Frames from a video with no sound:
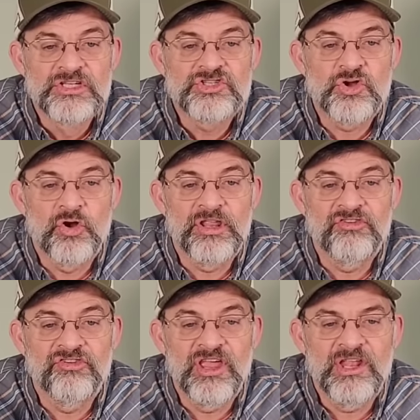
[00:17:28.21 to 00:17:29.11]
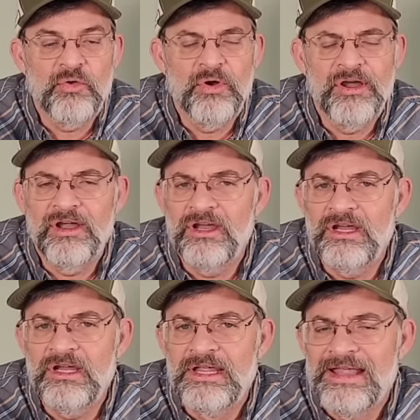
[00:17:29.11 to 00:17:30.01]
starting
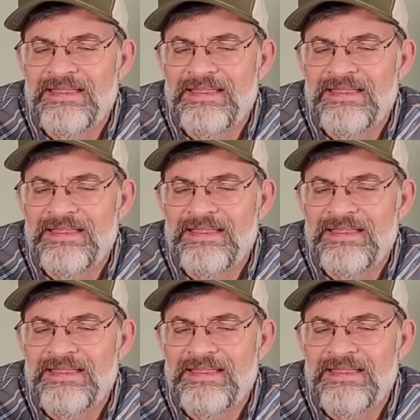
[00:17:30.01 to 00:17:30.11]
January.